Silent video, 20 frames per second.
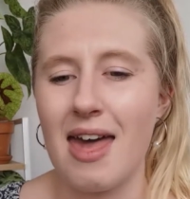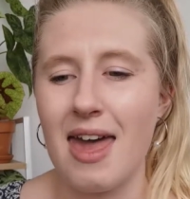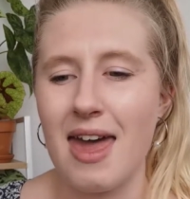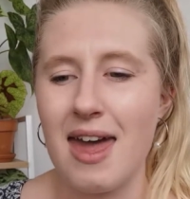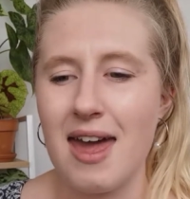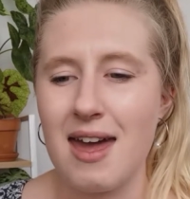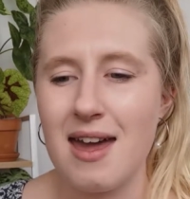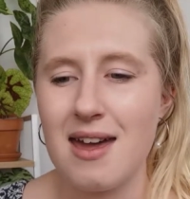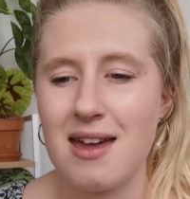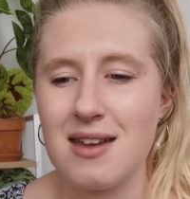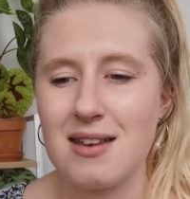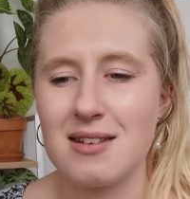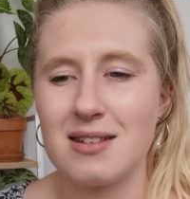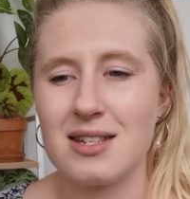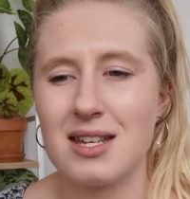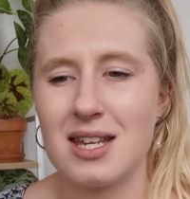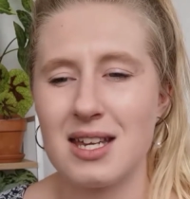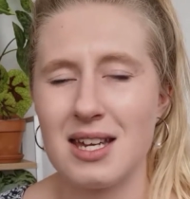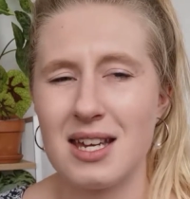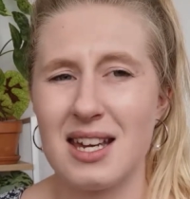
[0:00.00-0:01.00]
And
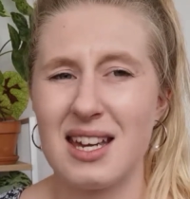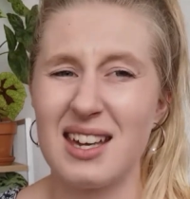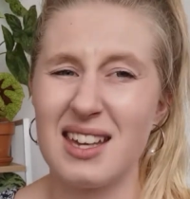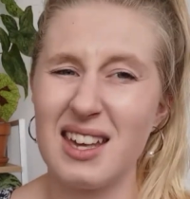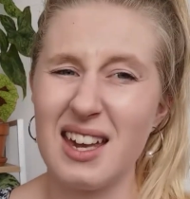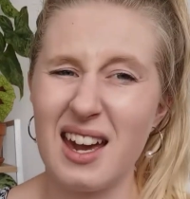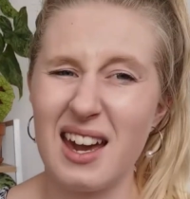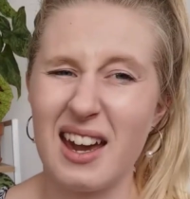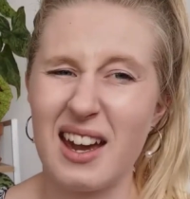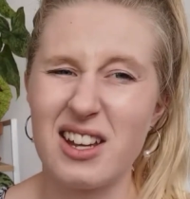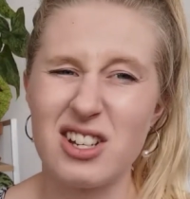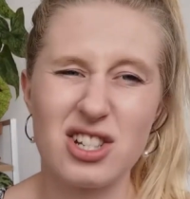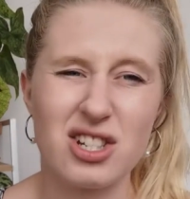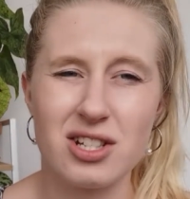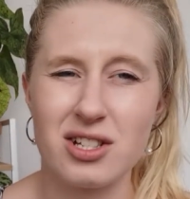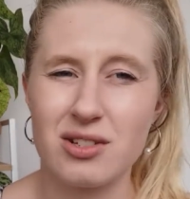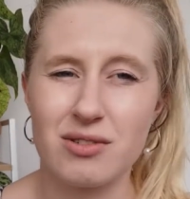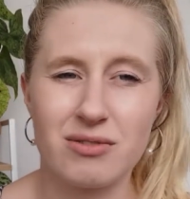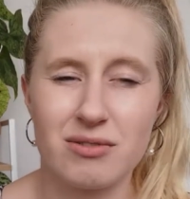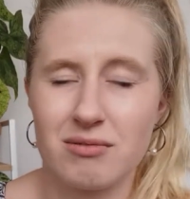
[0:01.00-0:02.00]
yeah, it's
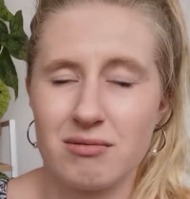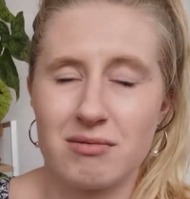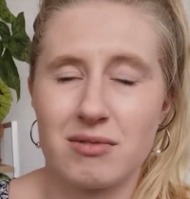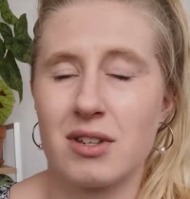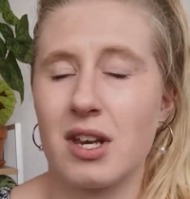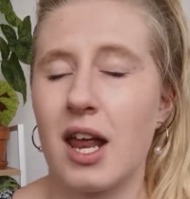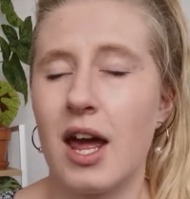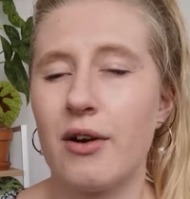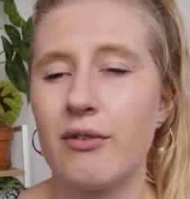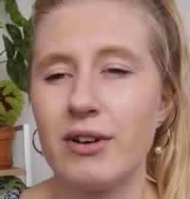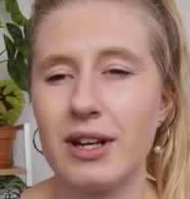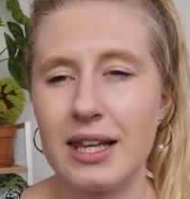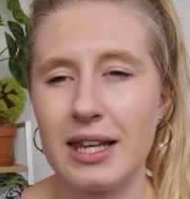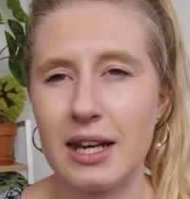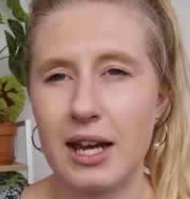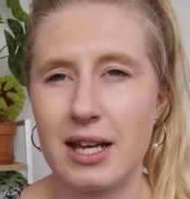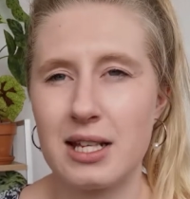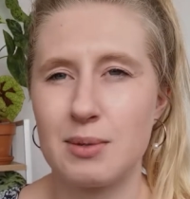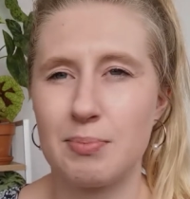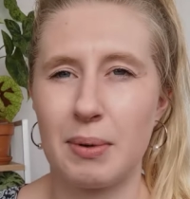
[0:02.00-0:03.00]
just a really
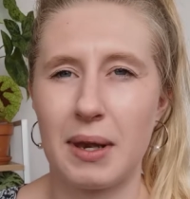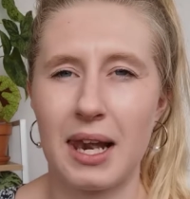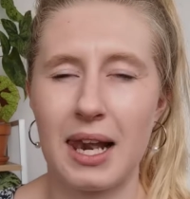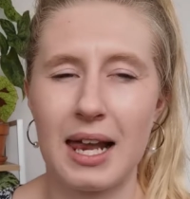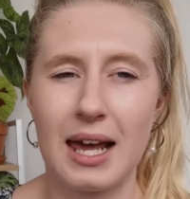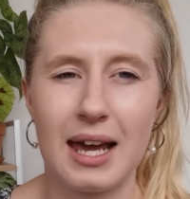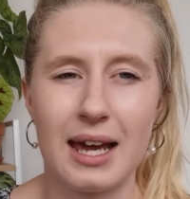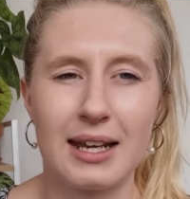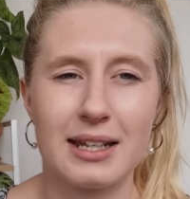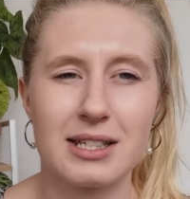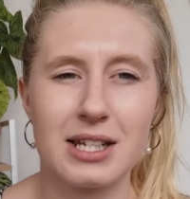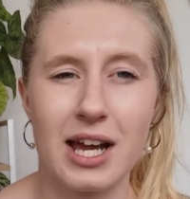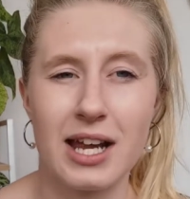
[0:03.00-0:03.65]
nice plant.